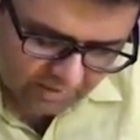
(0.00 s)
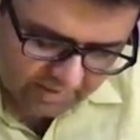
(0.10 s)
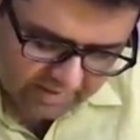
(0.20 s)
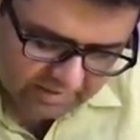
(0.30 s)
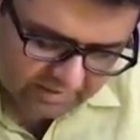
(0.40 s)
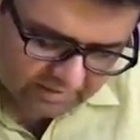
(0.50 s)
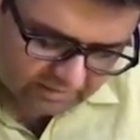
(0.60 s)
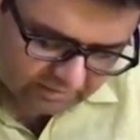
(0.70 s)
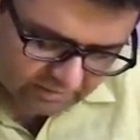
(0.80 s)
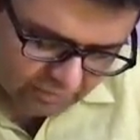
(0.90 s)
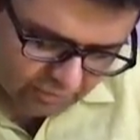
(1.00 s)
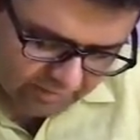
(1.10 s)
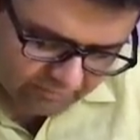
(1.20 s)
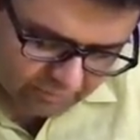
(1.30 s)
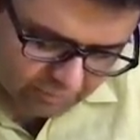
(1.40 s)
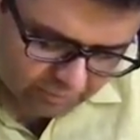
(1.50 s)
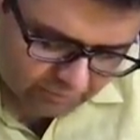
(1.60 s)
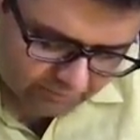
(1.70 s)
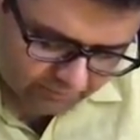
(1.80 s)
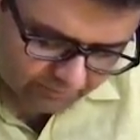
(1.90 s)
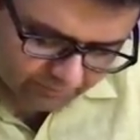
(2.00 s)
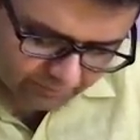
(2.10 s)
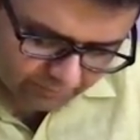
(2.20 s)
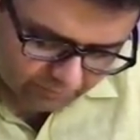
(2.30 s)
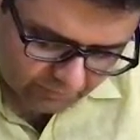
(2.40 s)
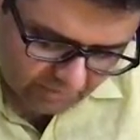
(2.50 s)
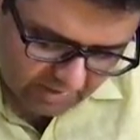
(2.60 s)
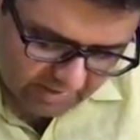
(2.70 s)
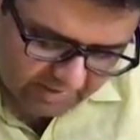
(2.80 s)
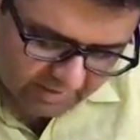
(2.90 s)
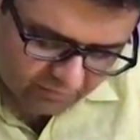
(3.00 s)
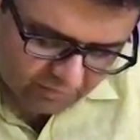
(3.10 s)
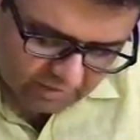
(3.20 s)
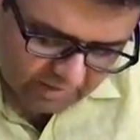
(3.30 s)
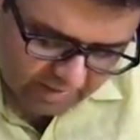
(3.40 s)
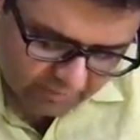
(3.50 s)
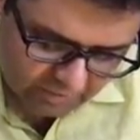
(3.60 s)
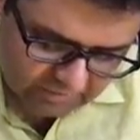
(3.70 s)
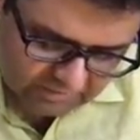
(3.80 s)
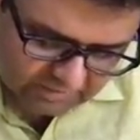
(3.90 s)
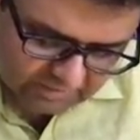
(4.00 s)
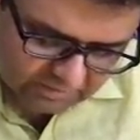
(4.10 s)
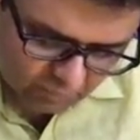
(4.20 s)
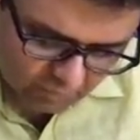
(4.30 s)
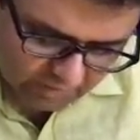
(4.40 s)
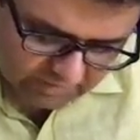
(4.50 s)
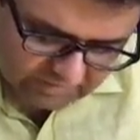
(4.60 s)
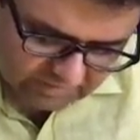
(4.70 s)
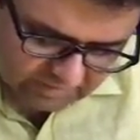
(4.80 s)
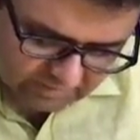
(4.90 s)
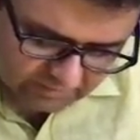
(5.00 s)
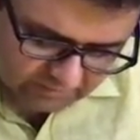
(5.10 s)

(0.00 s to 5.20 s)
And here you have to do RNA world hypothesis. What is it?